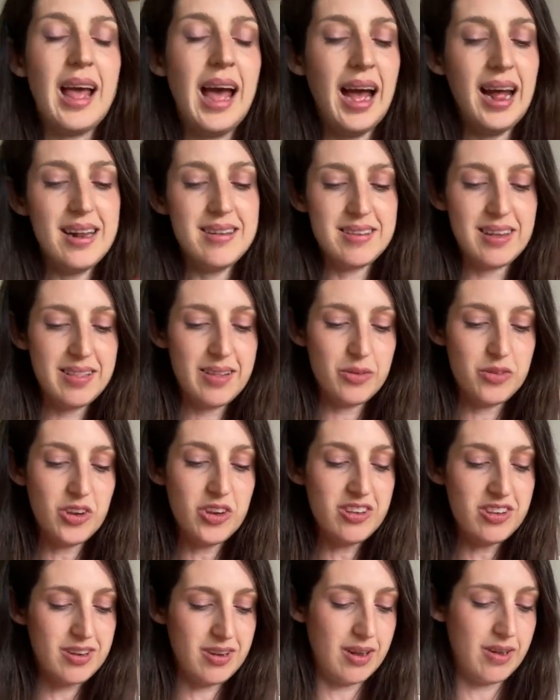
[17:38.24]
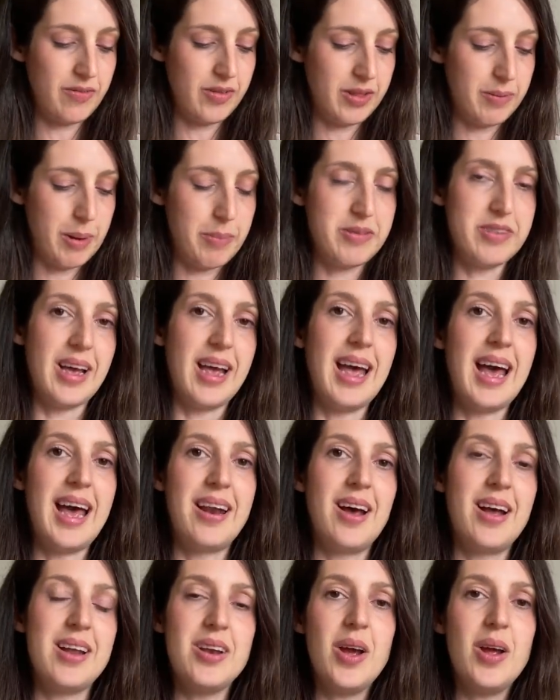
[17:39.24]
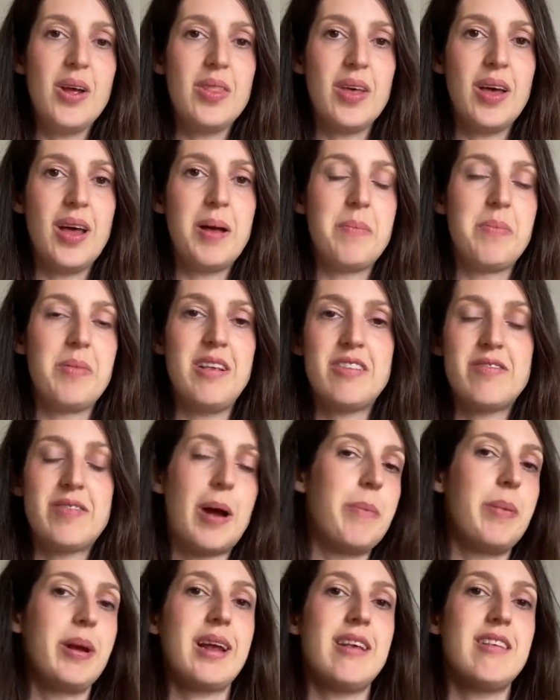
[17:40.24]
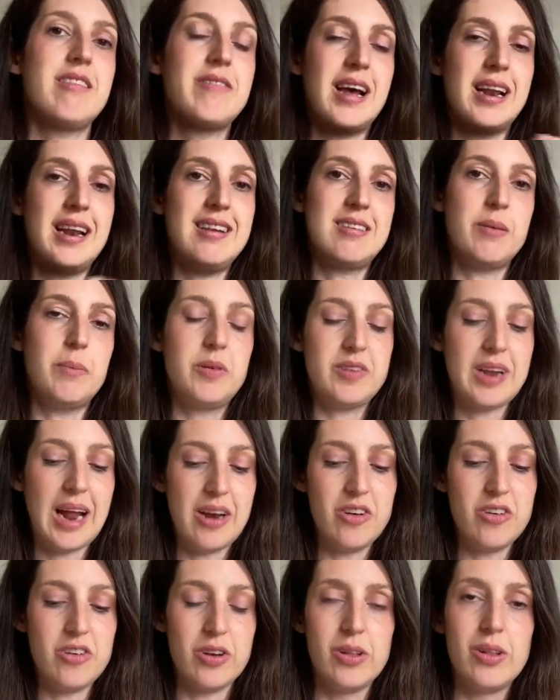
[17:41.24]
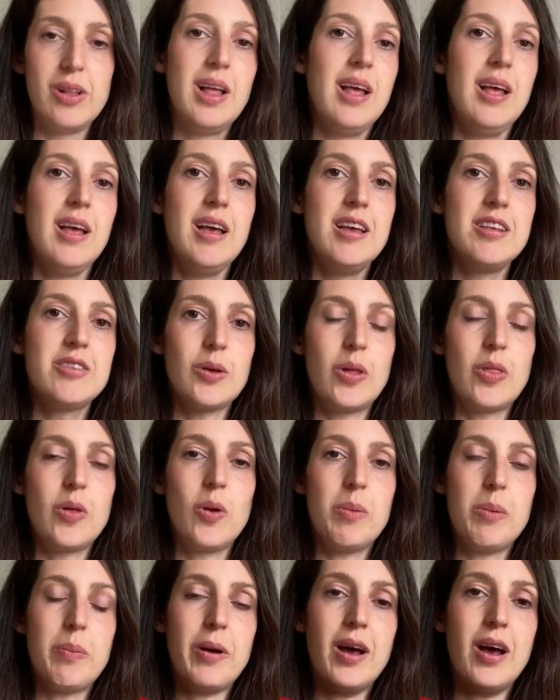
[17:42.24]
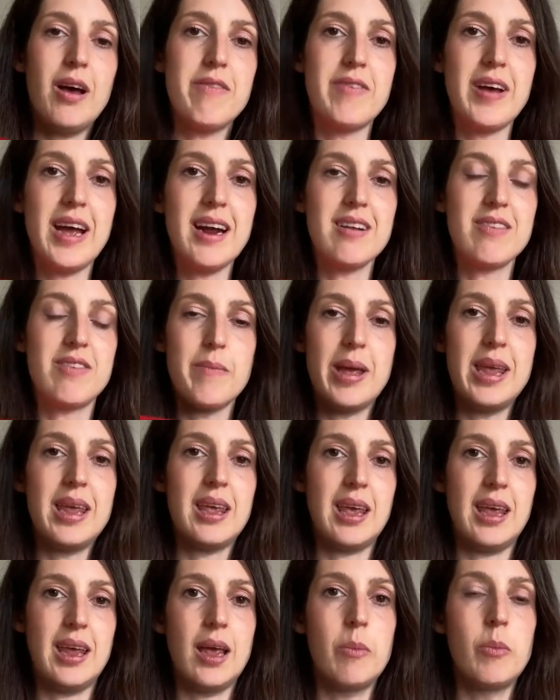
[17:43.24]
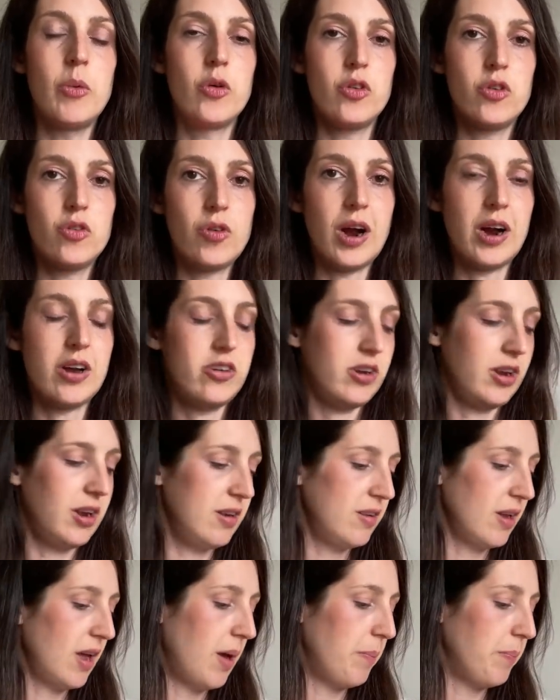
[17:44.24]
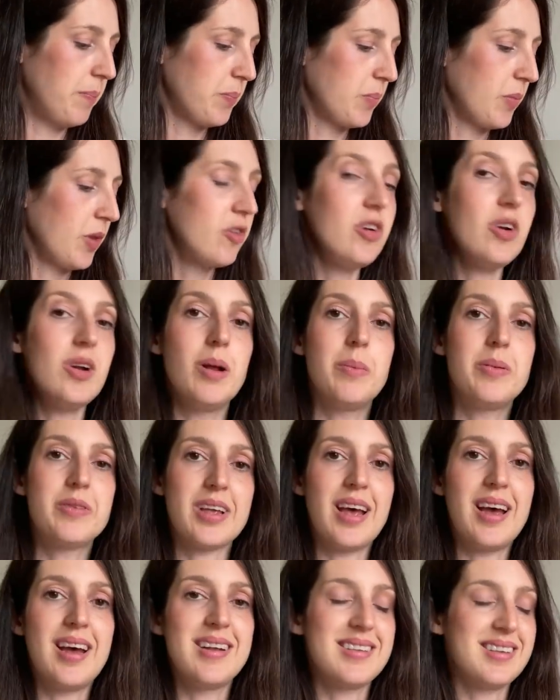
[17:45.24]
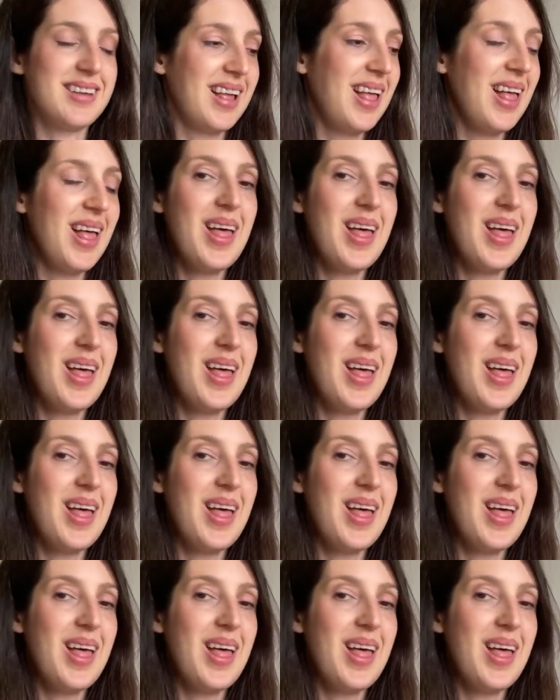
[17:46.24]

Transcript: and there was just enough on the website and I know that um, this fabric is fairly substantial so I thought it would be perfect for making a more structured um, tulip skirt.